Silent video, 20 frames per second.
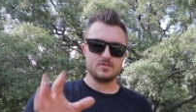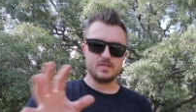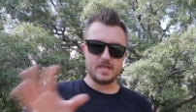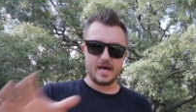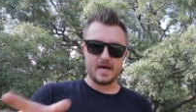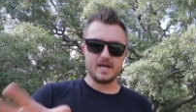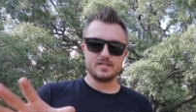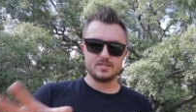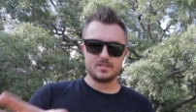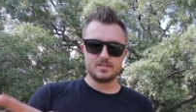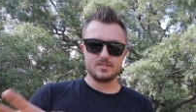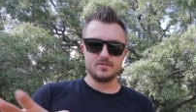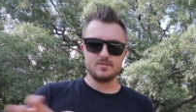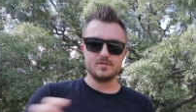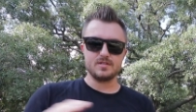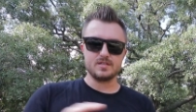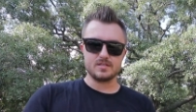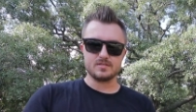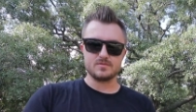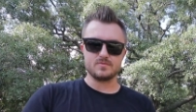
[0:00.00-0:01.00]
That
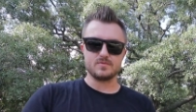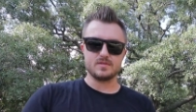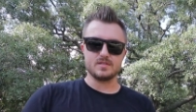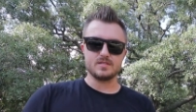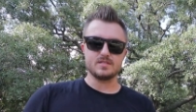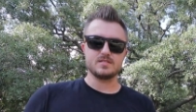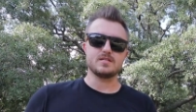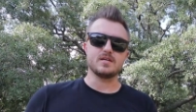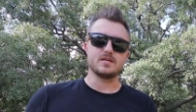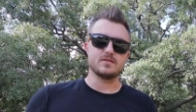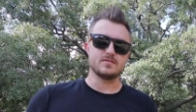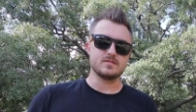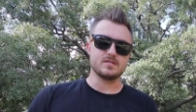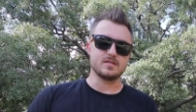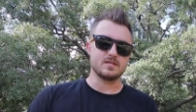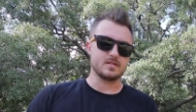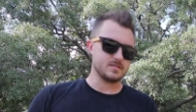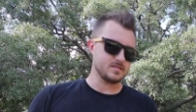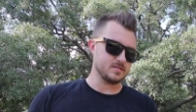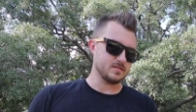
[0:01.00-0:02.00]
shooting is what this sounds
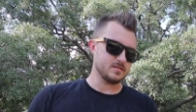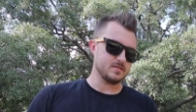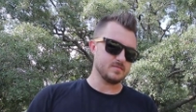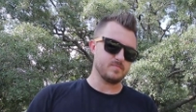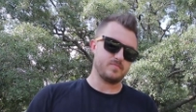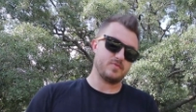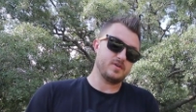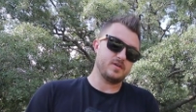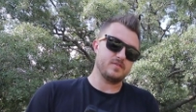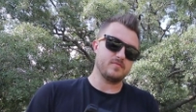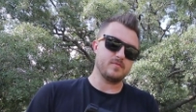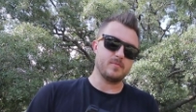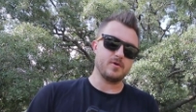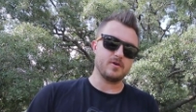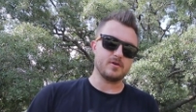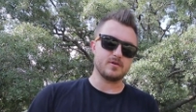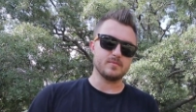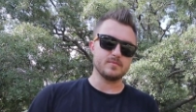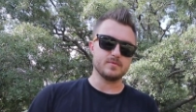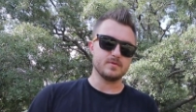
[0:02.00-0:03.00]
like. So pretty
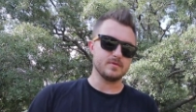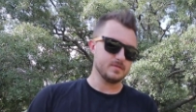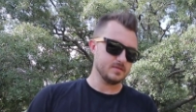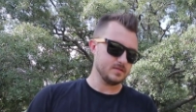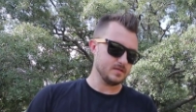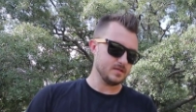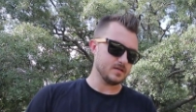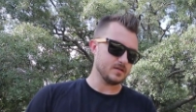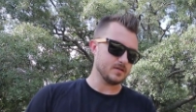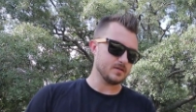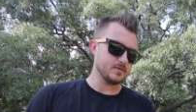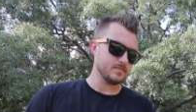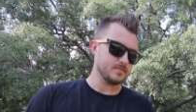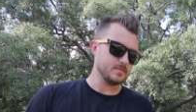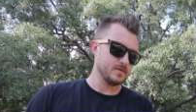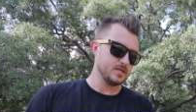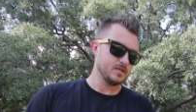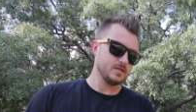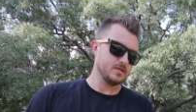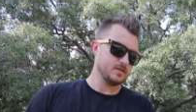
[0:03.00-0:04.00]
remarkable. Um,